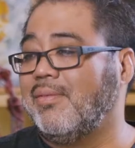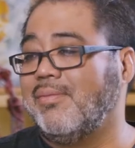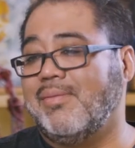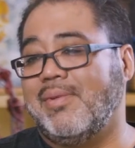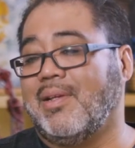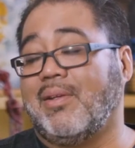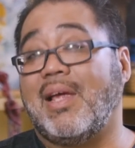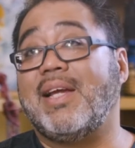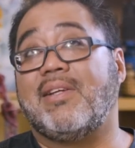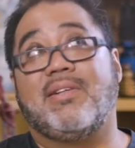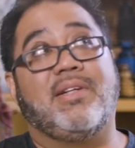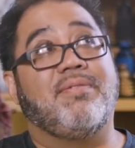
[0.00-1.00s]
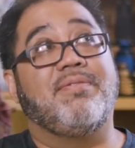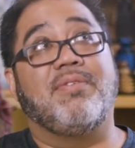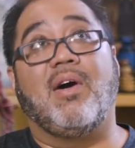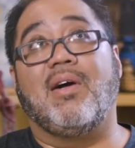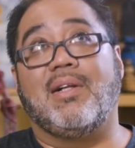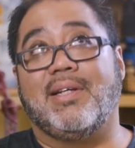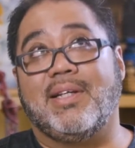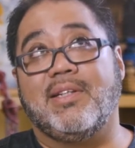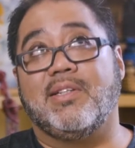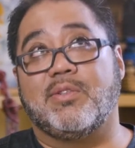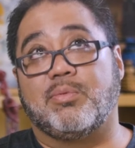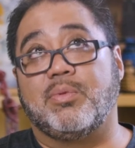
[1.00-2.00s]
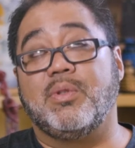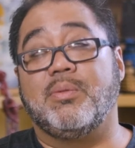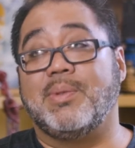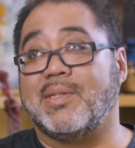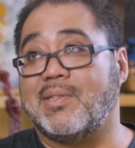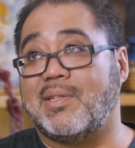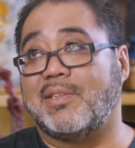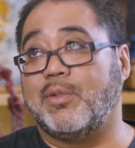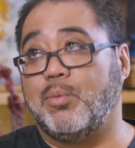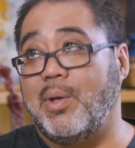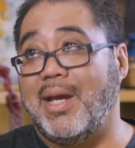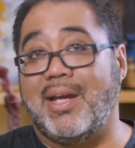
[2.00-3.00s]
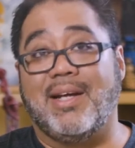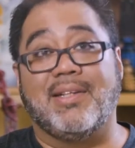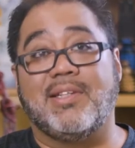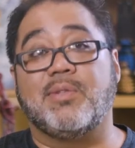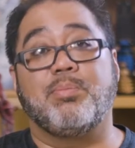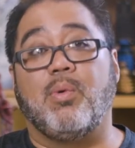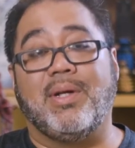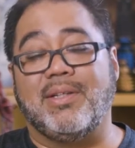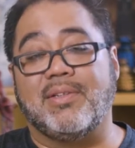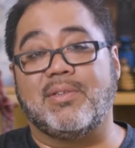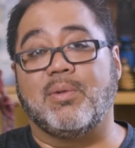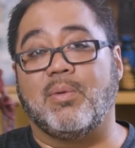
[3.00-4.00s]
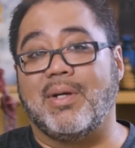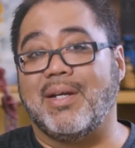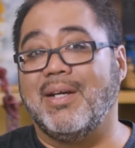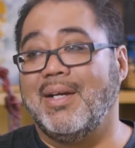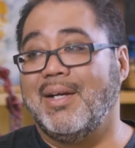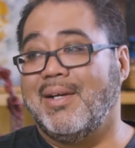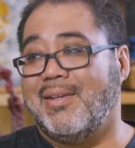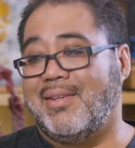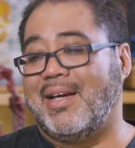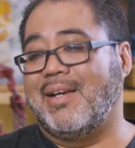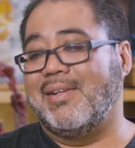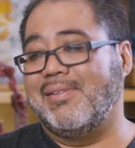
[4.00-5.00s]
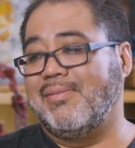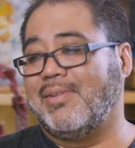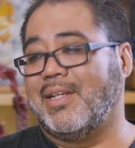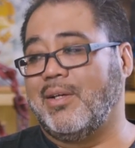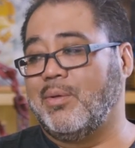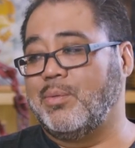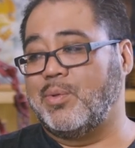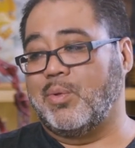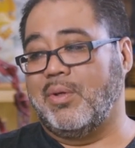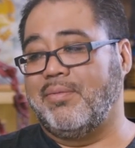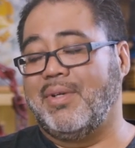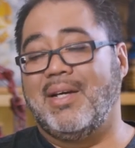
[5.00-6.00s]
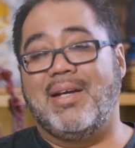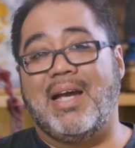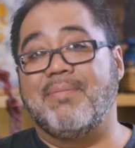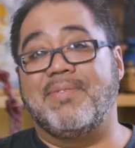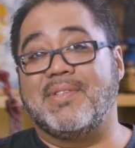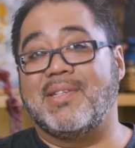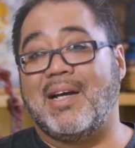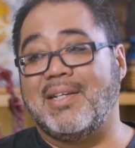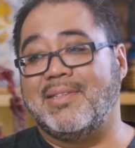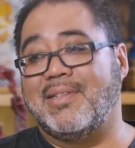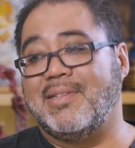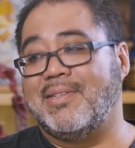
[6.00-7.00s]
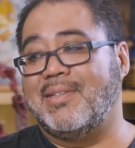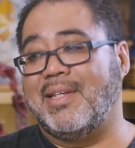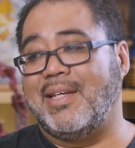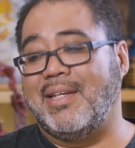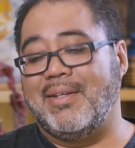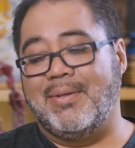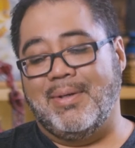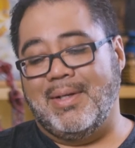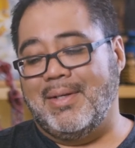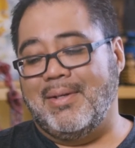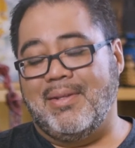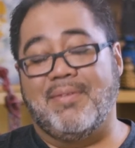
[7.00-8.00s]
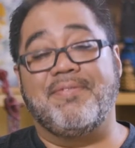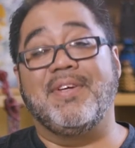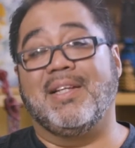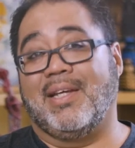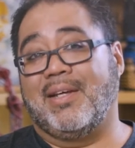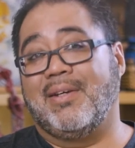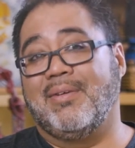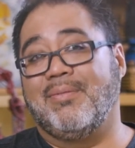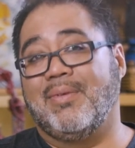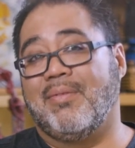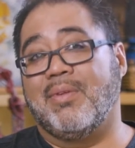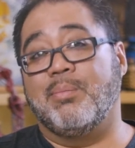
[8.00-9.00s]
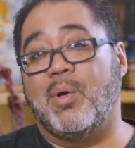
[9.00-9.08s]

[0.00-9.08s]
the light could fall in this room in such a way at this point in the story that, you know, sort of emphasizes the feeling of the